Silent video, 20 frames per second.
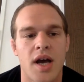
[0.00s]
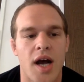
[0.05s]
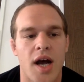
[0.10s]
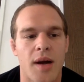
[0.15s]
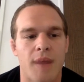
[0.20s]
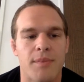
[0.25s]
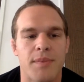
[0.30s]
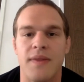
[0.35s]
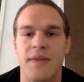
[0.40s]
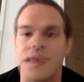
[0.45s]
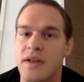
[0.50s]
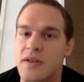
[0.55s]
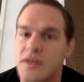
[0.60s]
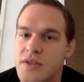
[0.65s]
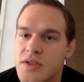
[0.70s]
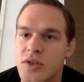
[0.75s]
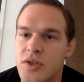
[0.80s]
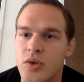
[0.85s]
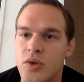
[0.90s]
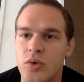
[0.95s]
And then
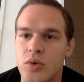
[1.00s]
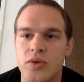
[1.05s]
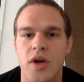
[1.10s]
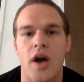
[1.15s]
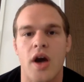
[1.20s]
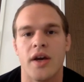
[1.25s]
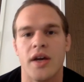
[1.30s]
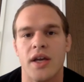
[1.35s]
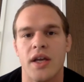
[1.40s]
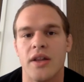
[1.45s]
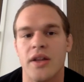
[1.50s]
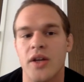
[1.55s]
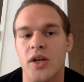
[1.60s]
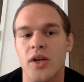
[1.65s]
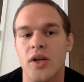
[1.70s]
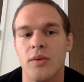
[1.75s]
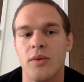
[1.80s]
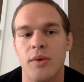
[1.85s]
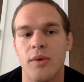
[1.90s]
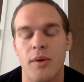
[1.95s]
two, talking a
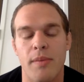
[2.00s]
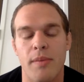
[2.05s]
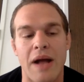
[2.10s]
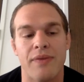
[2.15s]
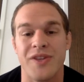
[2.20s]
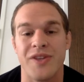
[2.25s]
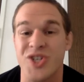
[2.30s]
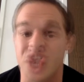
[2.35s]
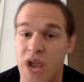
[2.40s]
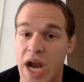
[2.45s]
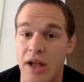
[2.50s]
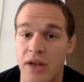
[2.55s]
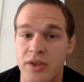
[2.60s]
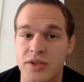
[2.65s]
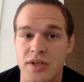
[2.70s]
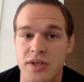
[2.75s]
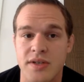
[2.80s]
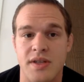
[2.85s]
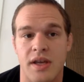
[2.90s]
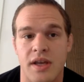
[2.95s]
little bit about the
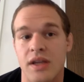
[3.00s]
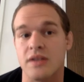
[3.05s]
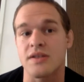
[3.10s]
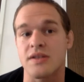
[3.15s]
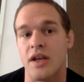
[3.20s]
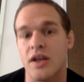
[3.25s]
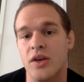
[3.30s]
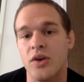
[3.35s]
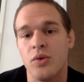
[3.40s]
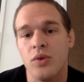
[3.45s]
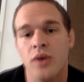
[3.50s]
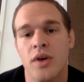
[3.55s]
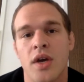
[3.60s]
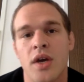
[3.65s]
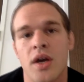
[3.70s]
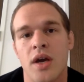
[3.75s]
challenges that continue.